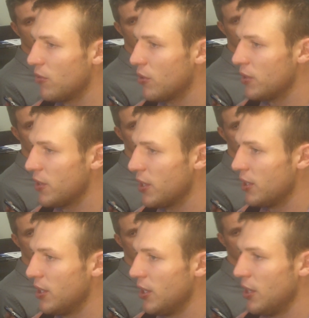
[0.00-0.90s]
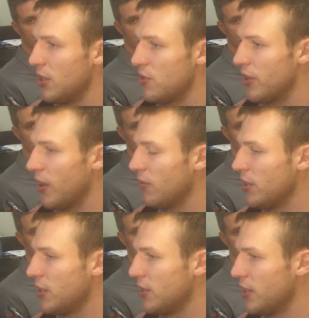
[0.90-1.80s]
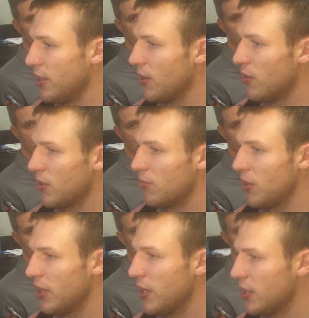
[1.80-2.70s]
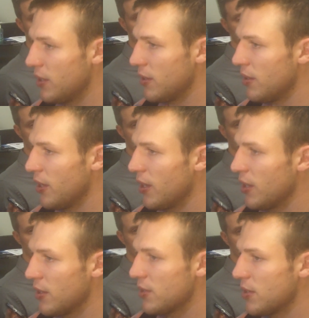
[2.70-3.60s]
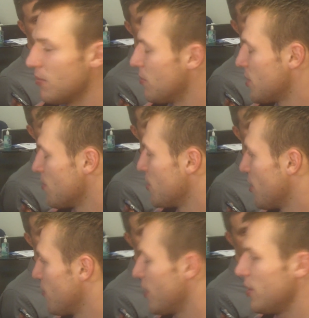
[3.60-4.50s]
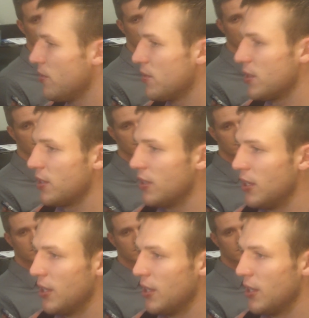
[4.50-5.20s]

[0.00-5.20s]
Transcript: forward to traveling and, and going and playing in uh, some some tough venues and